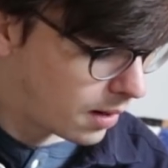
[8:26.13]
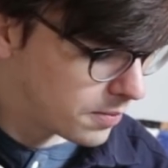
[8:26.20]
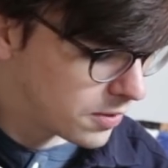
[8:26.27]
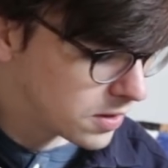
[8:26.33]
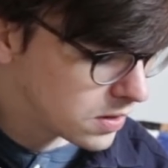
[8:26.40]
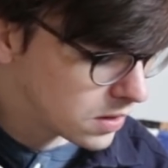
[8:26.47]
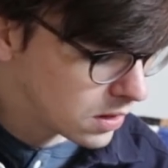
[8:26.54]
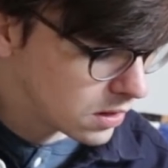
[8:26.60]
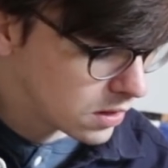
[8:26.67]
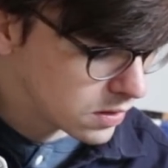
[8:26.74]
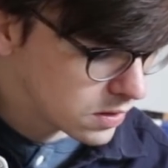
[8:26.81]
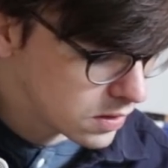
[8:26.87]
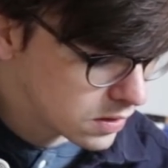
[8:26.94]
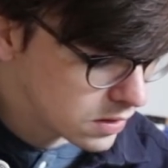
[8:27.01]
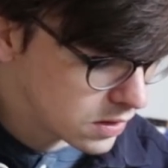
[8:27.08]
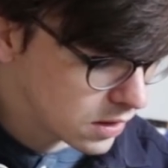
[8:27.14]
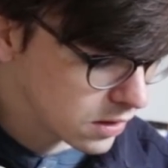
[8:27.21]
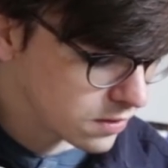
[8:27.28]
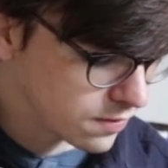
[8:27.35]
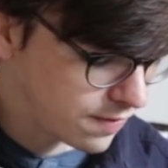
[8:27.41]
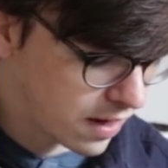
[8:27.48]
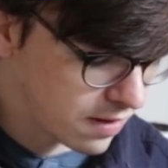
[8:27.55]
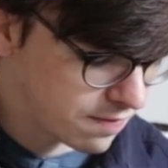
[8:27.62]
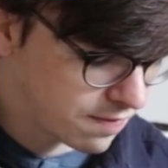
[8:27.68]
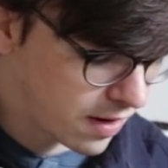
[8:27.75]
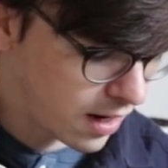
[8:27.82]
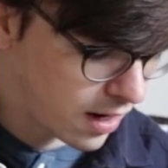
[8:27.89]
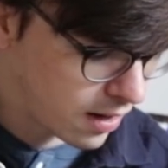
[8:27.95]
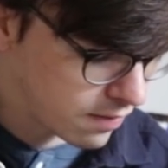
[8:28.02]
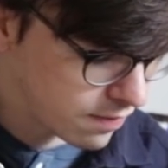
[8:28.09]
This is 6, 5,
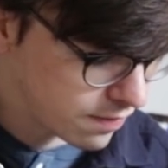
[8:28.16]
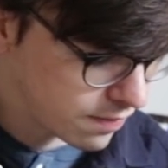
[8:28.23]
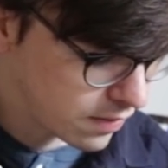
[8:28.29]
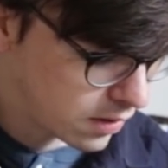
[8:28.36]
5,